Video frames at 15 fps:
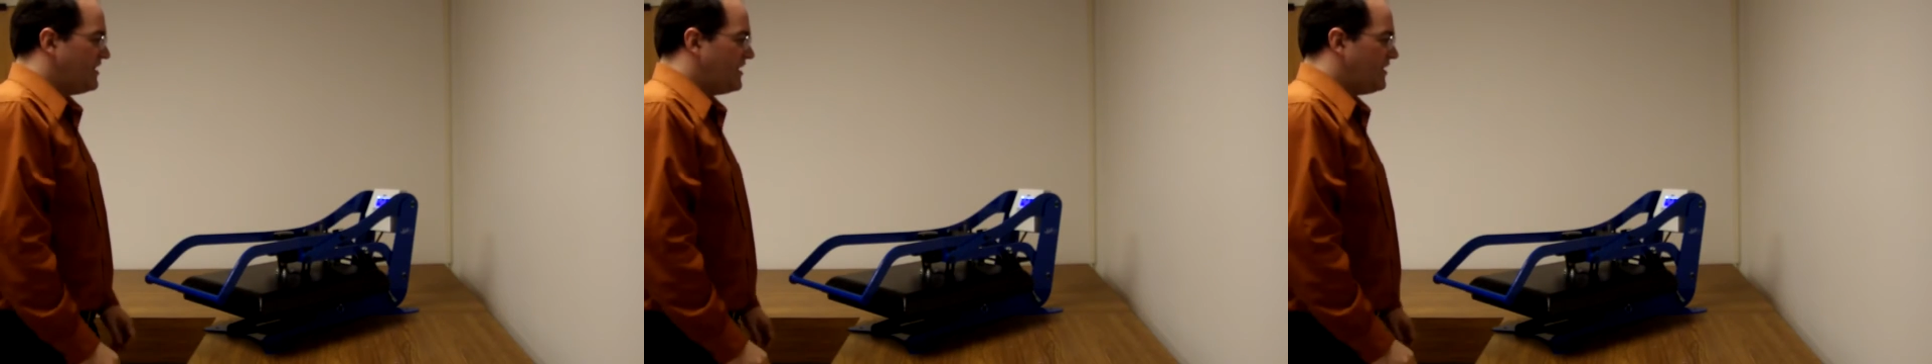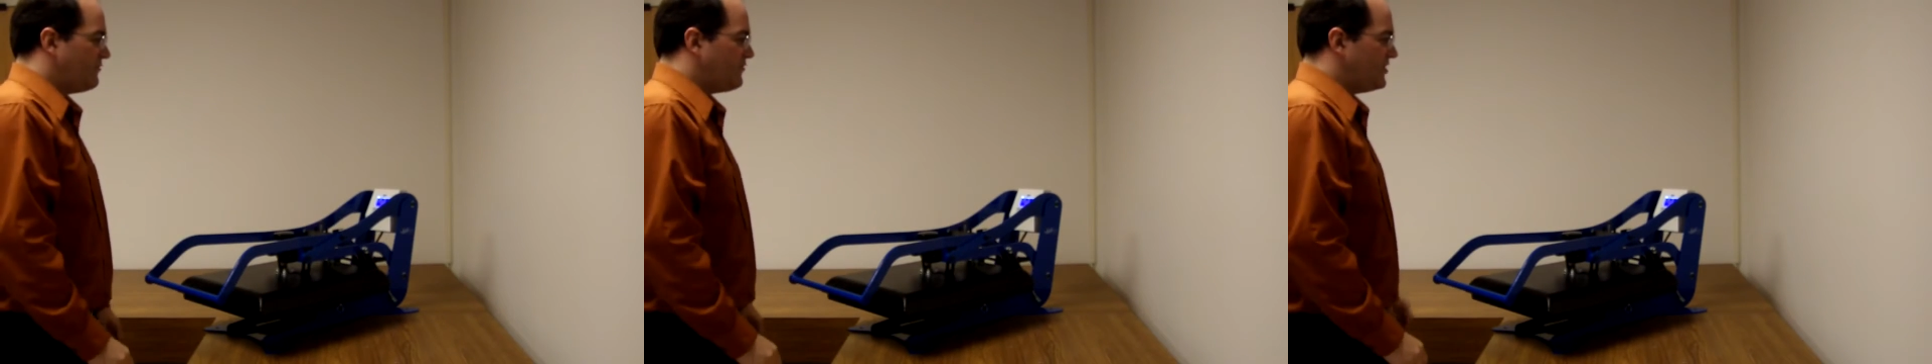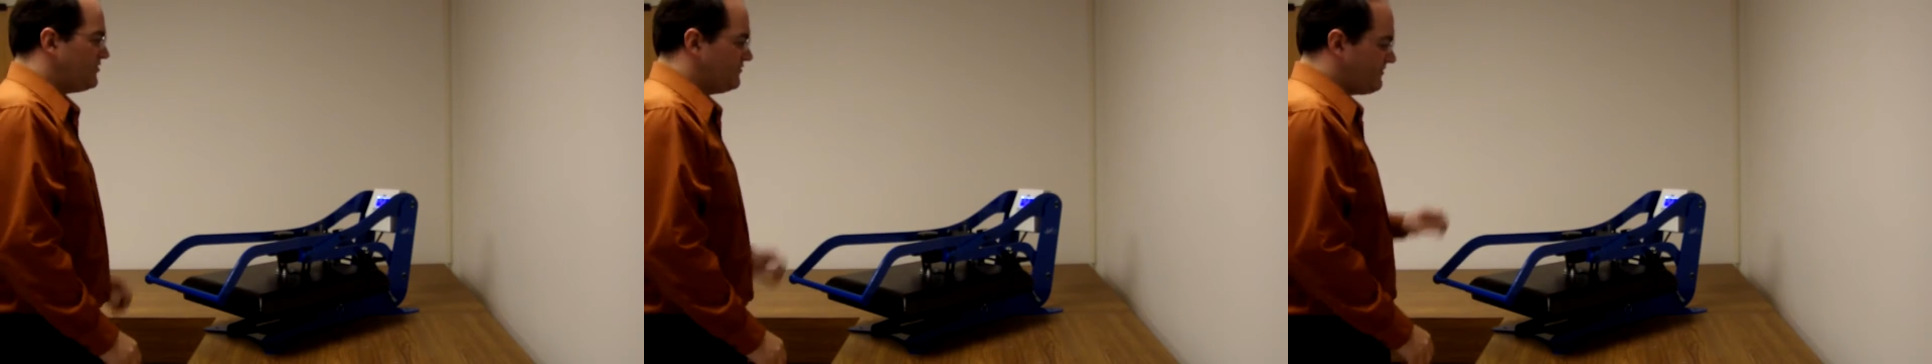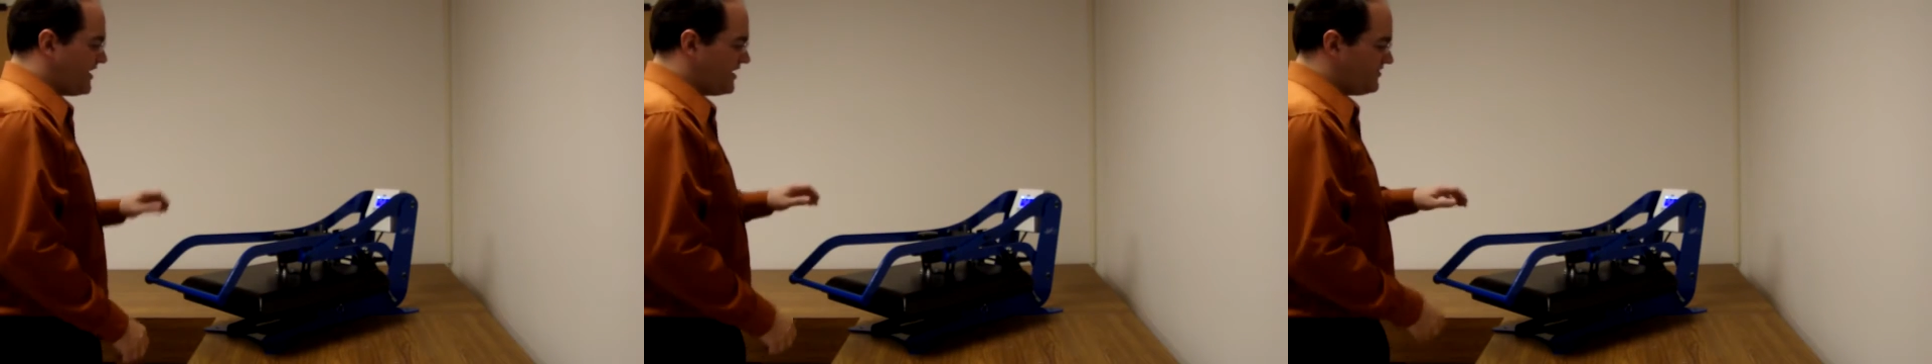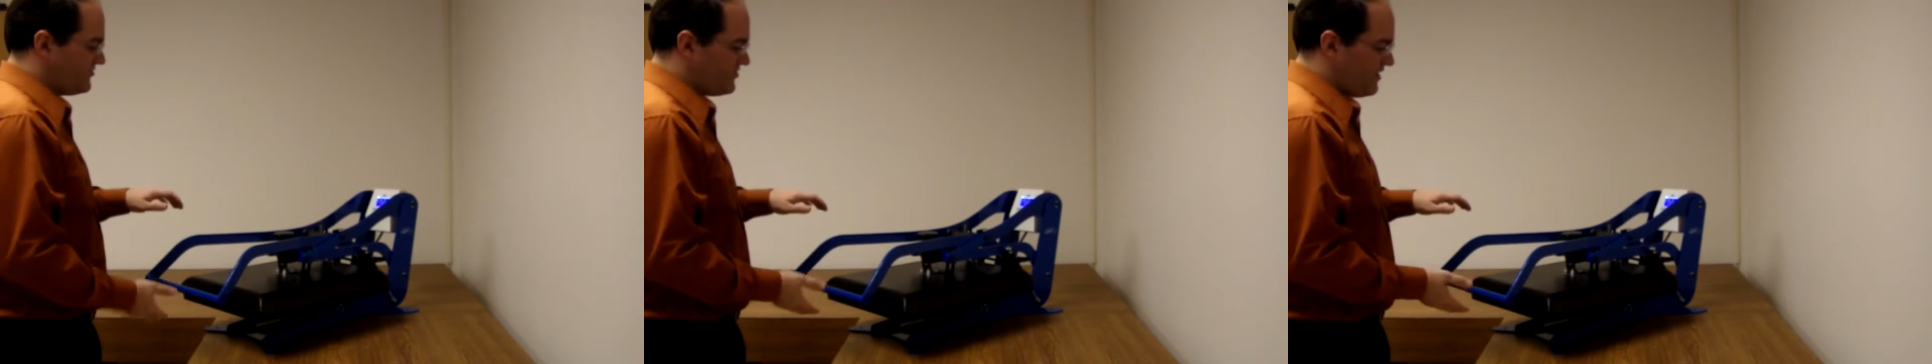and what you'll
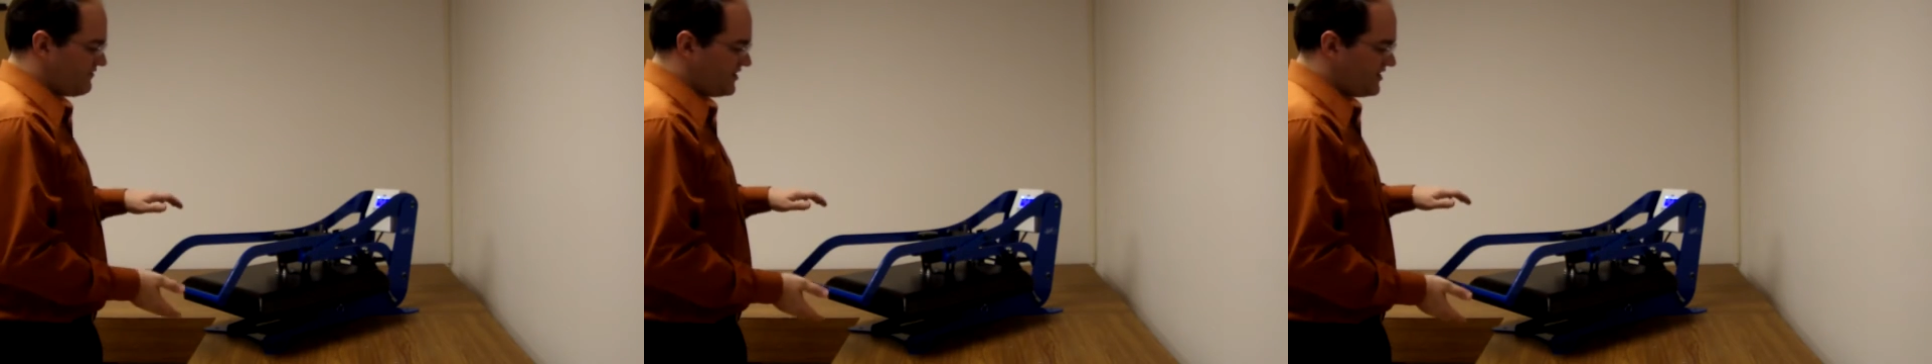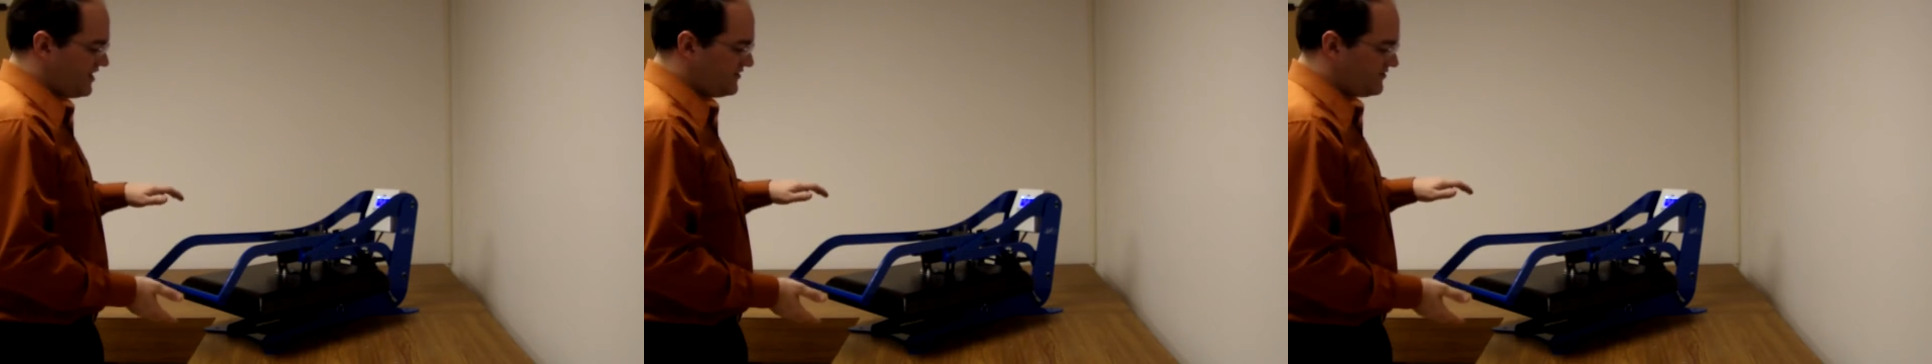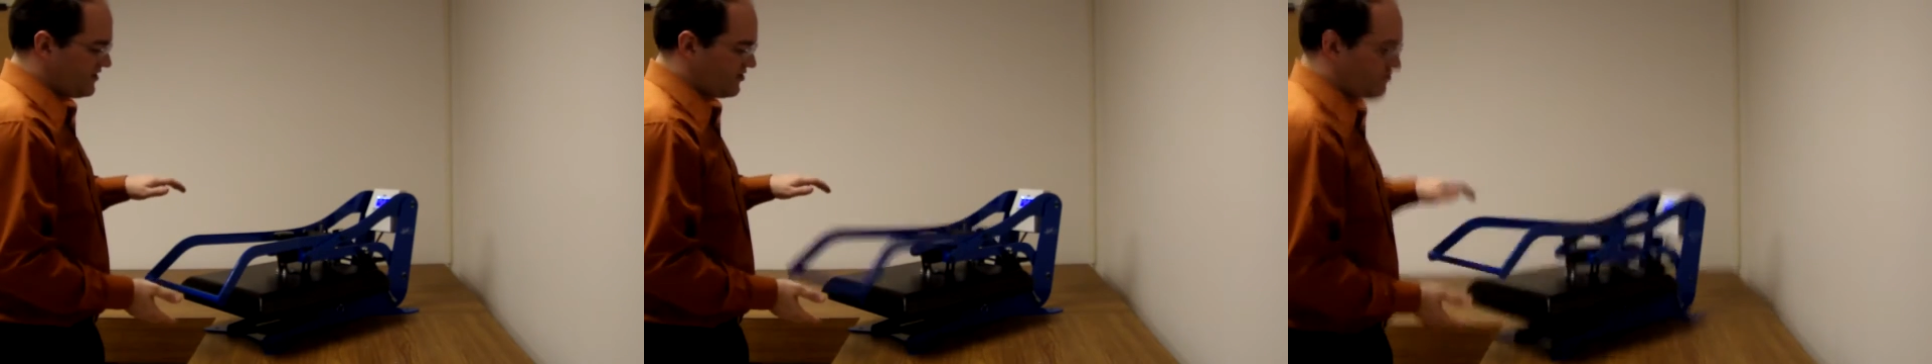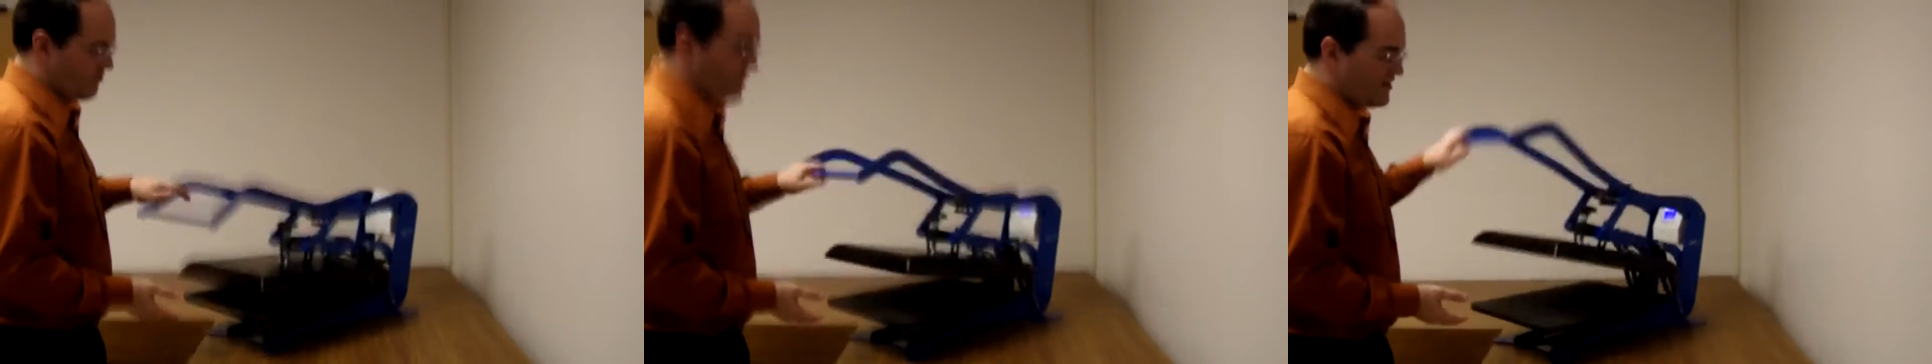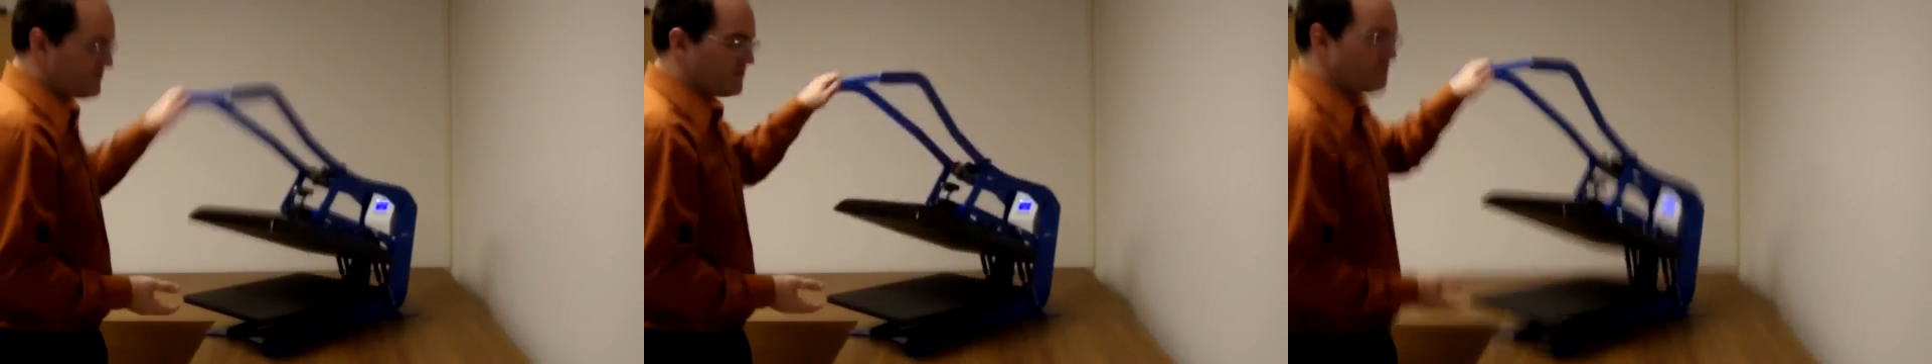find is you have a nice
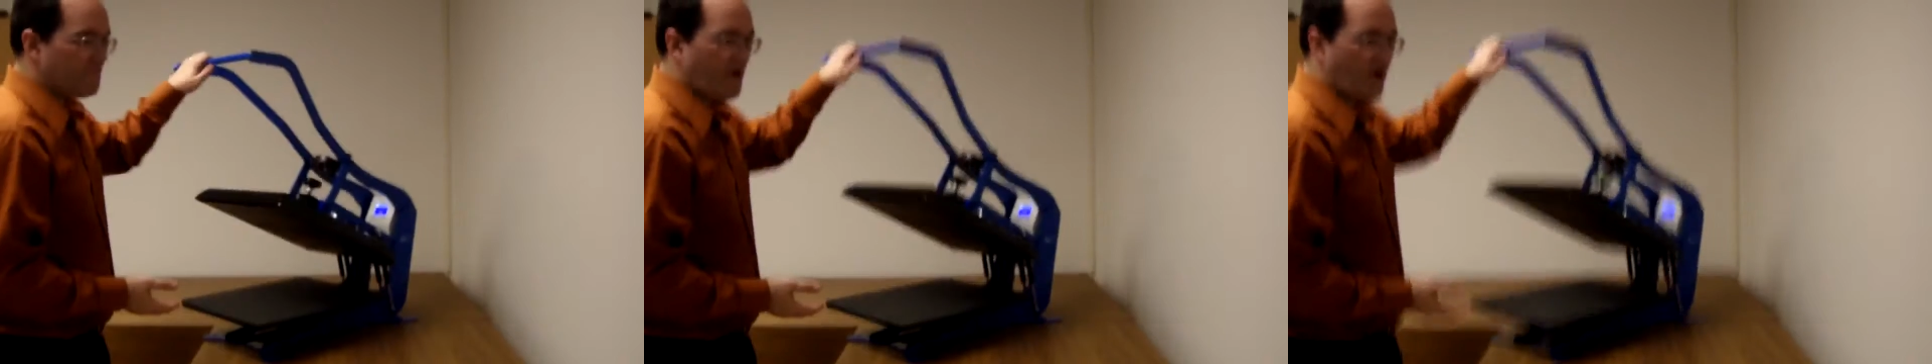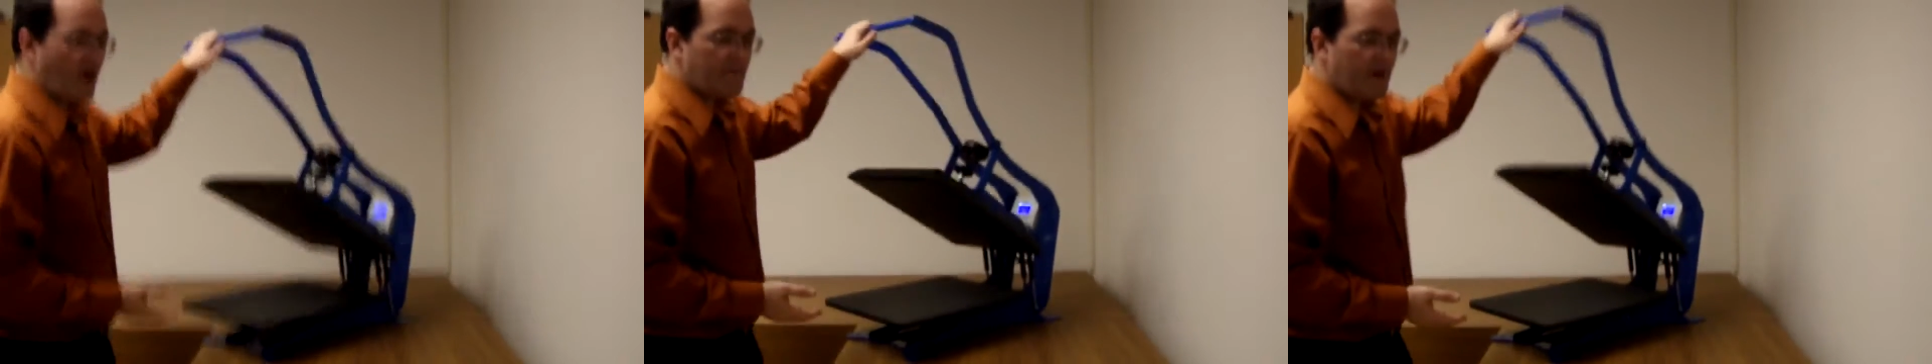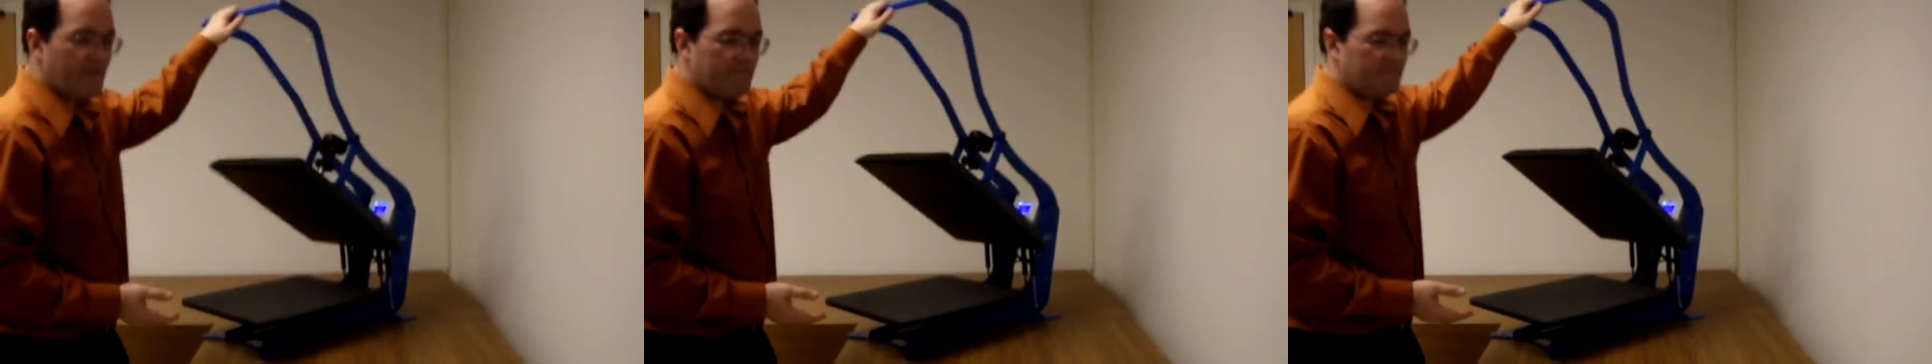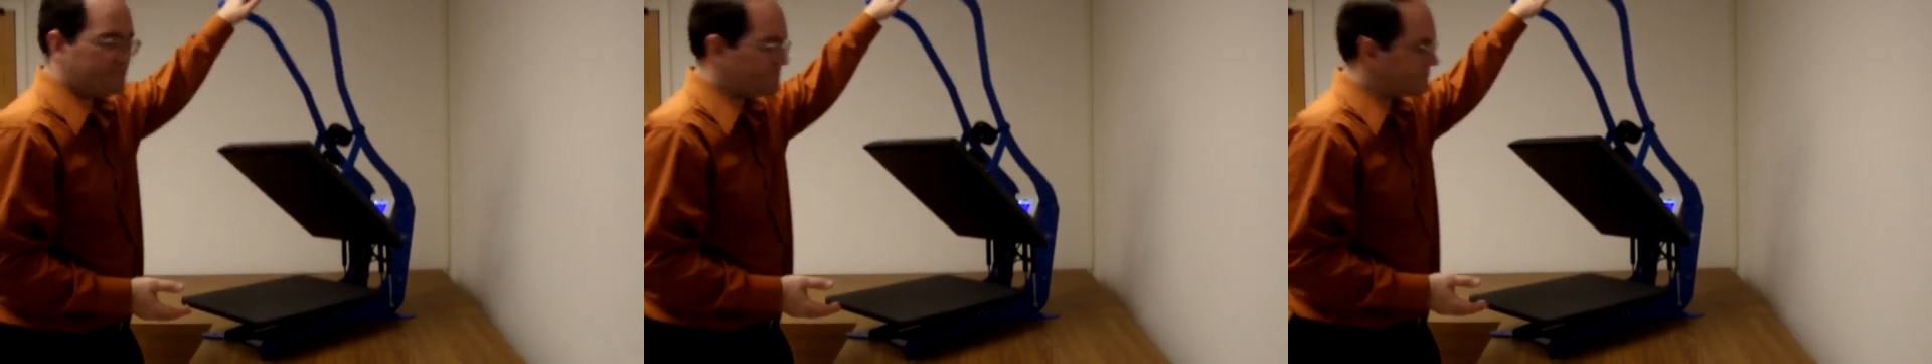aggressive pop-up.